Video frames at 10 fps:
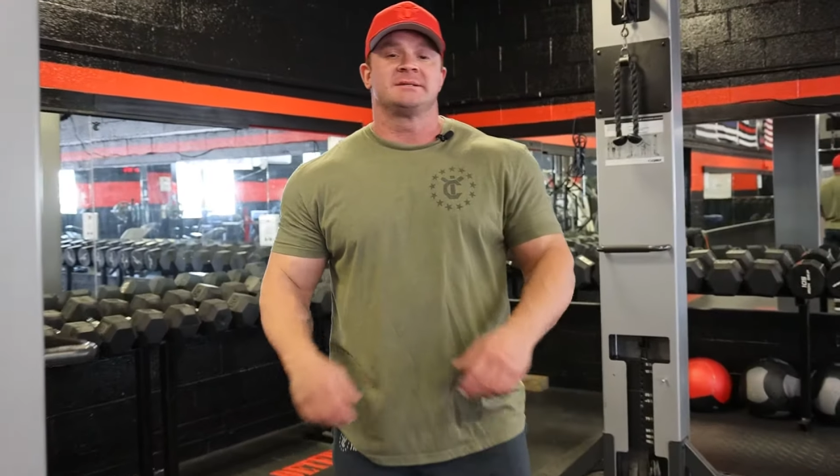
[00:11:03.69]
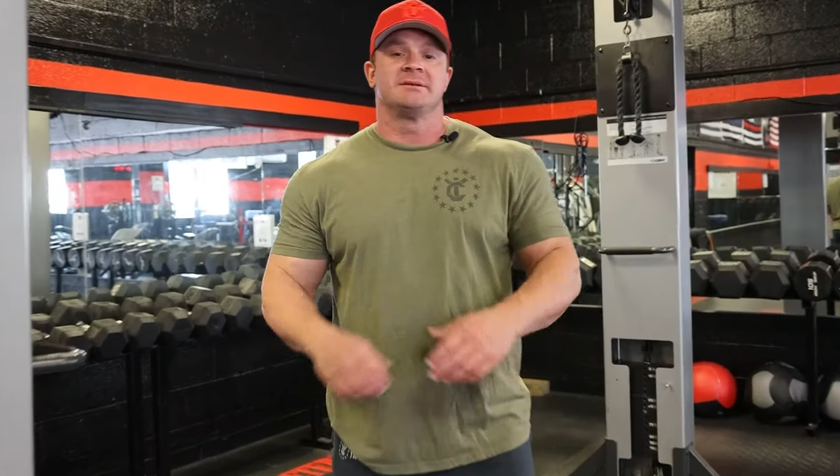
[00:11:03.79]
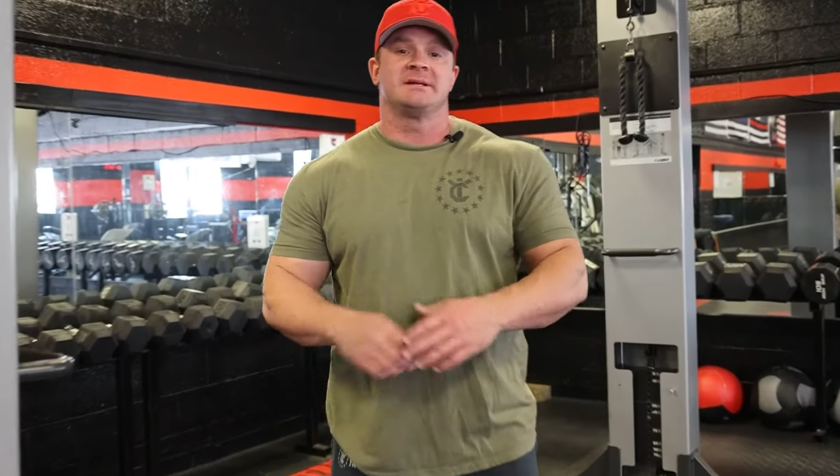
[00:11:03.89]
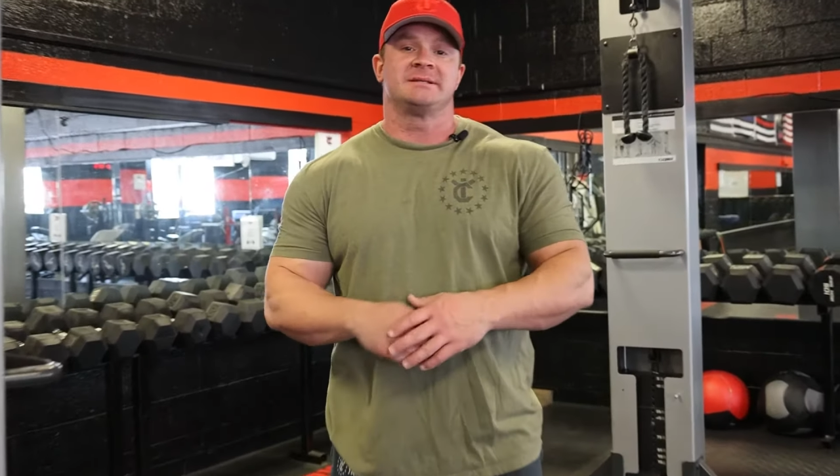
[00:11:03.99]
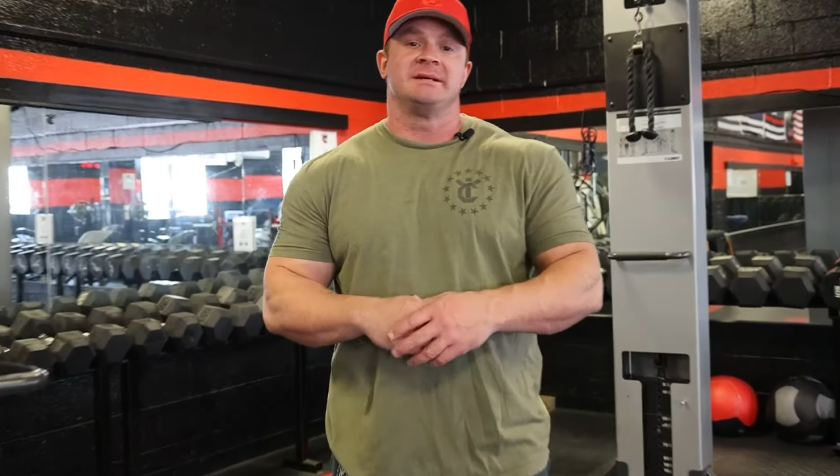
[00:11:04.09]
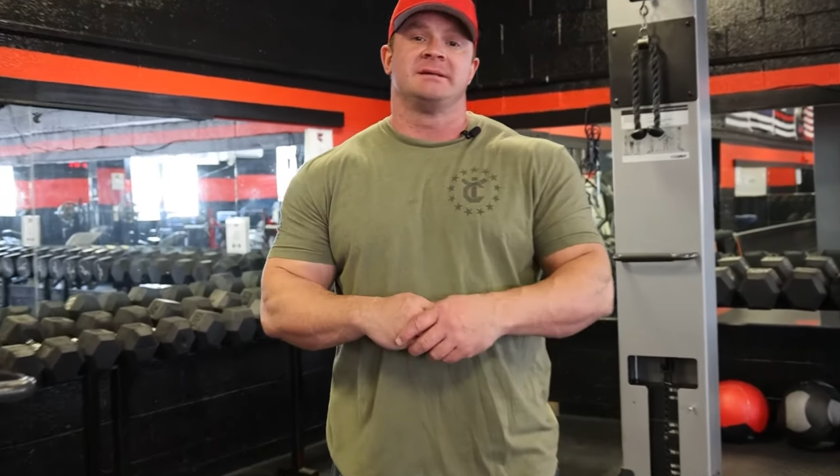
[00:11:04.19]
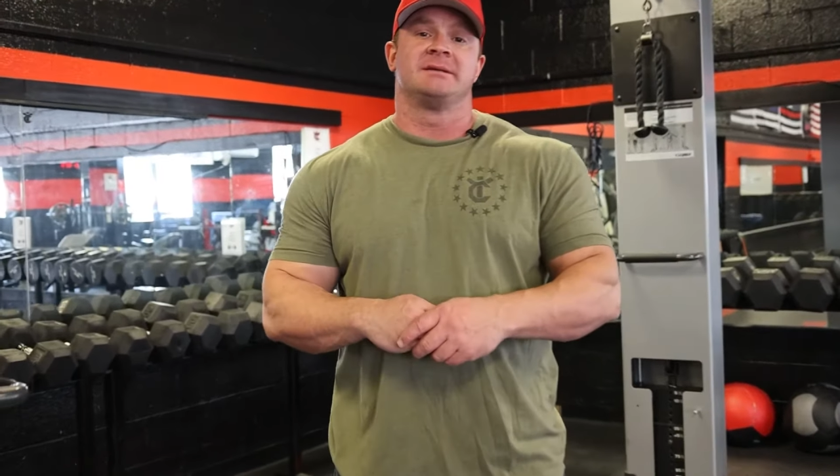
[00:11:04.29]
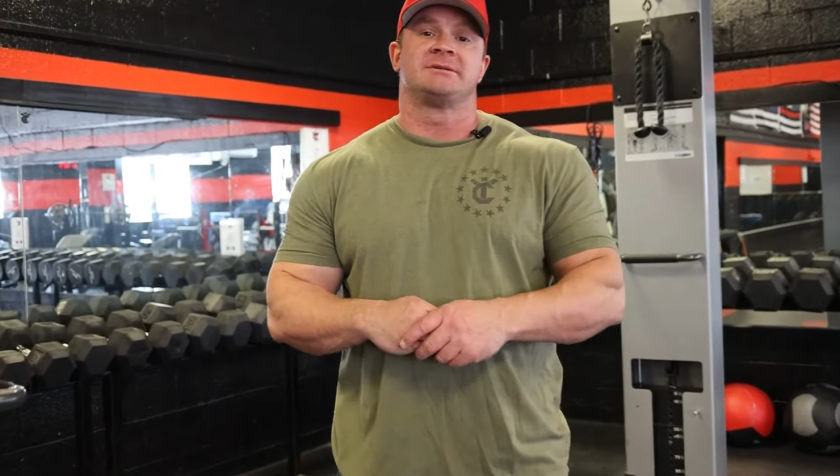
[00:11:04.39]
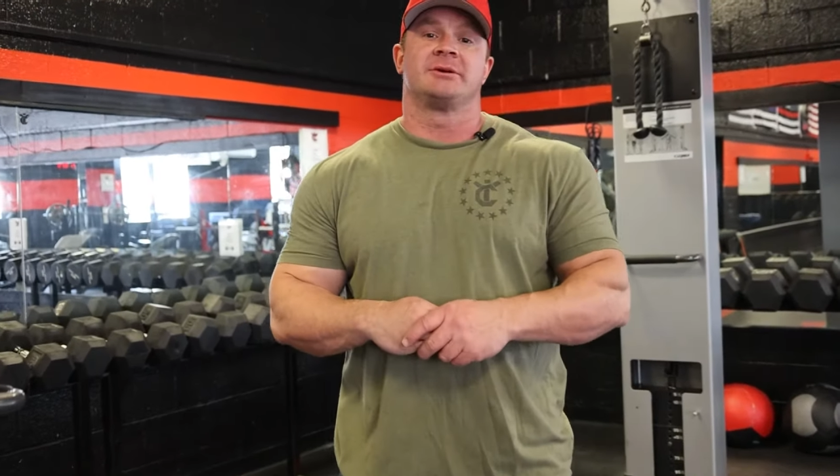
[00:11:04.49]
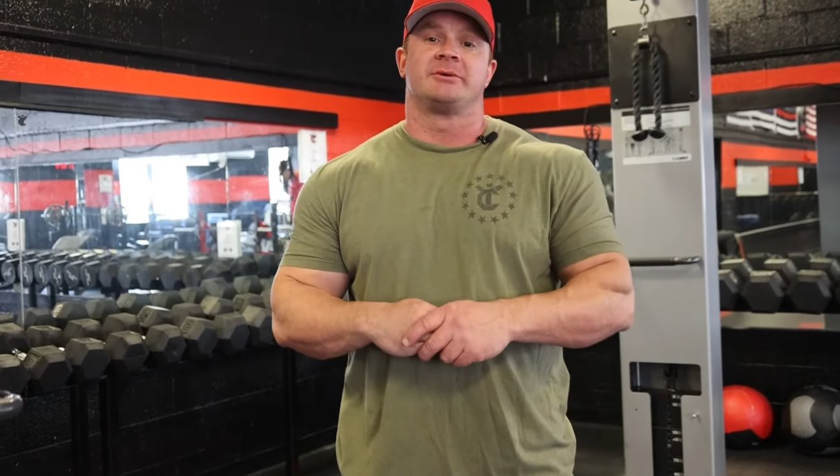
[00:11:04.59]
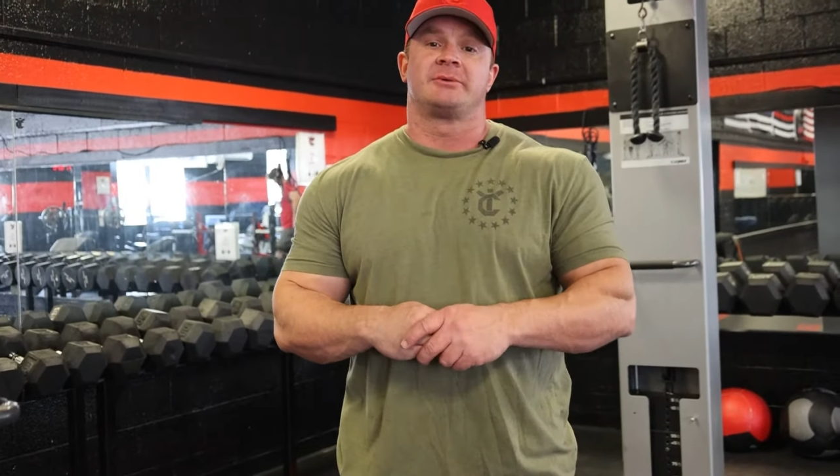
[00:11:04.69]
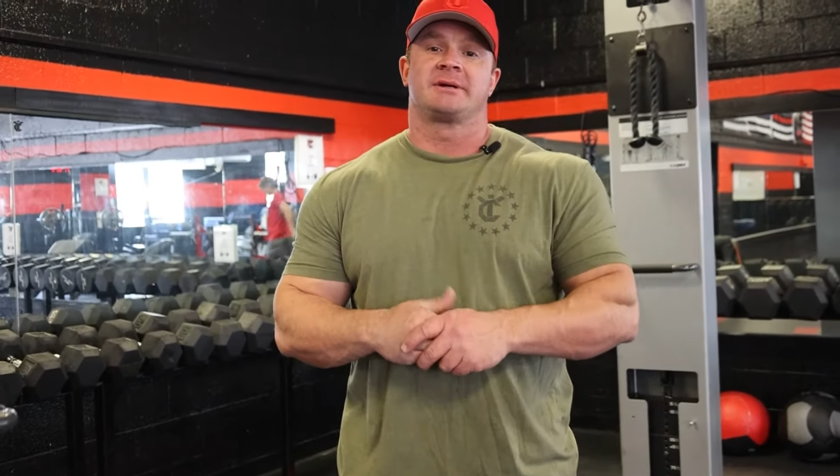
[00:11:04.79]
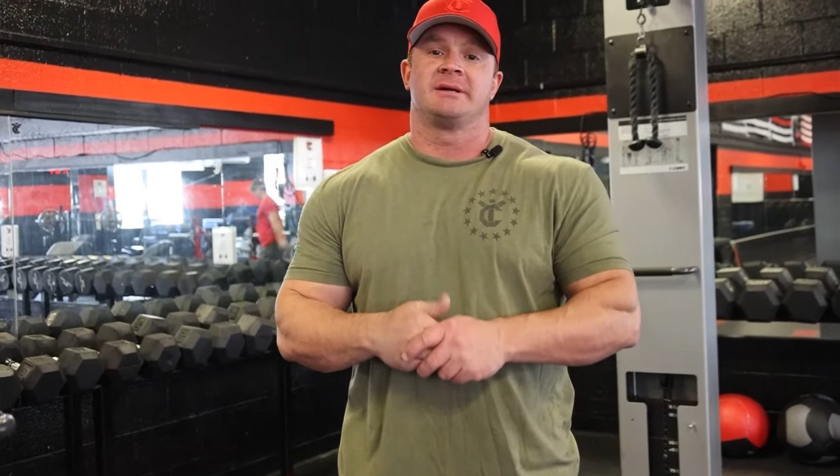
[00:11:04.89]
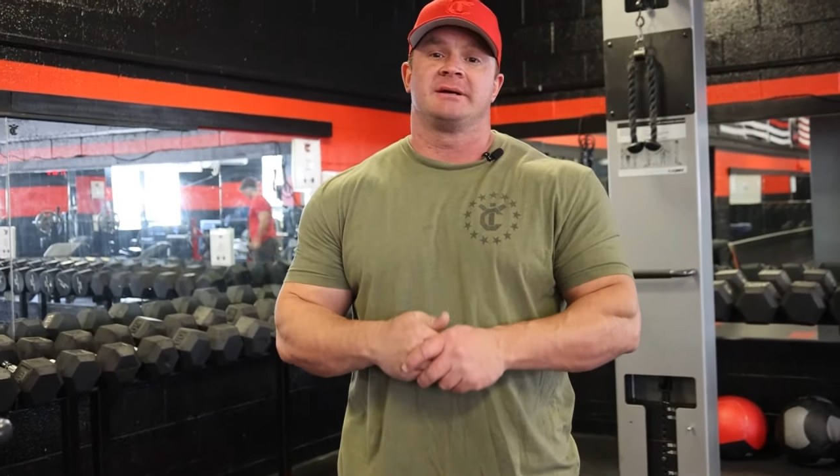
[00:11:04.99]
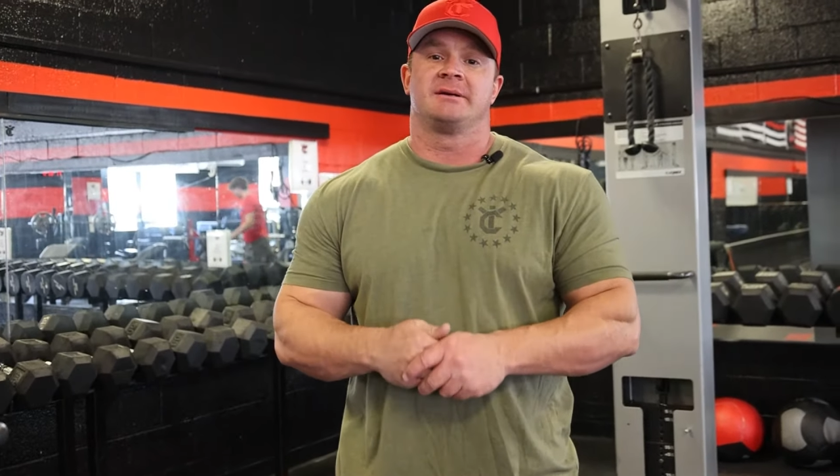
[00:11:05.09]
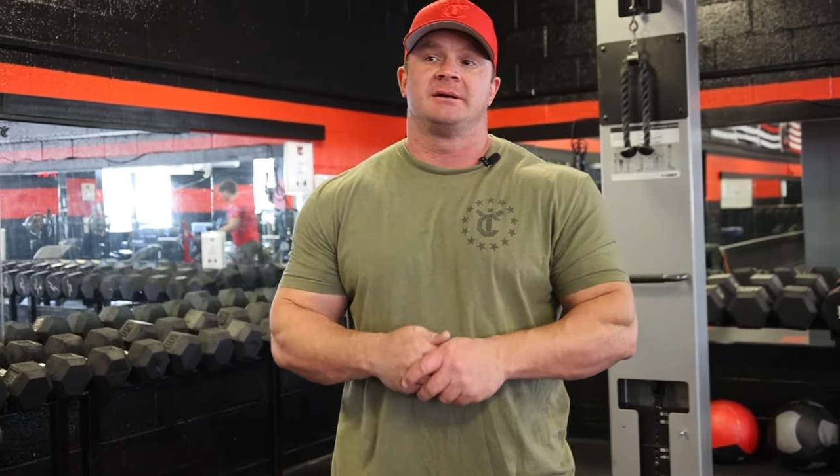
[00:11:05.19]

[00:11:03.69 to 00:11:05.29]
so that's the end of the shoulder workout.